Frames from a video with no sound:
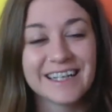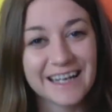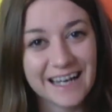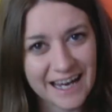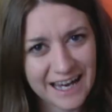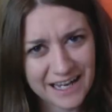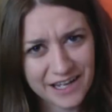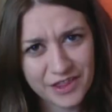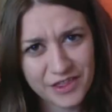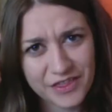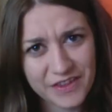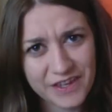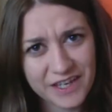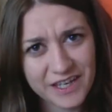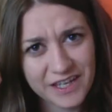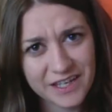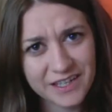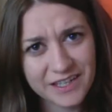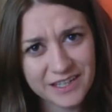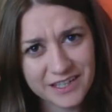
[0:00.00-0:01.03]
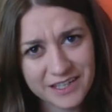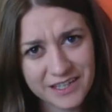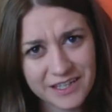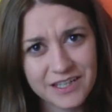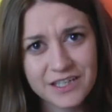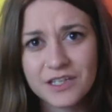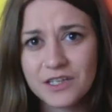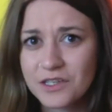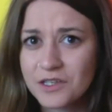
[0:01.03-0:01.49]
I think
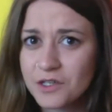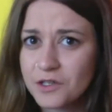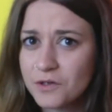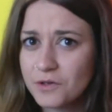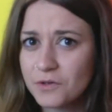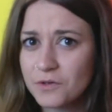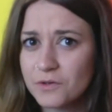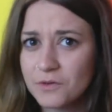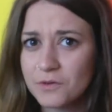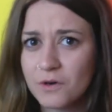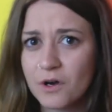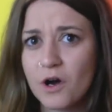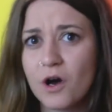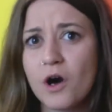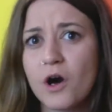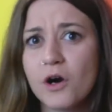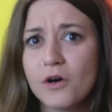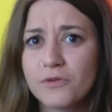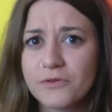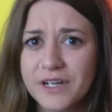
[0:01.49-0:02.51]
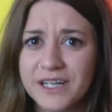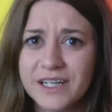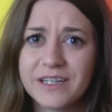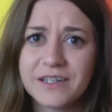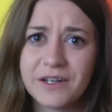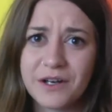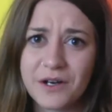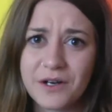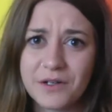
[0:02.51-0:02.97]
you already
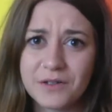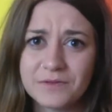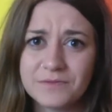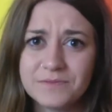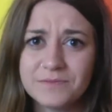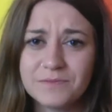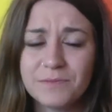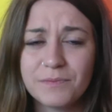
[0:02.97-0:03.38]
know.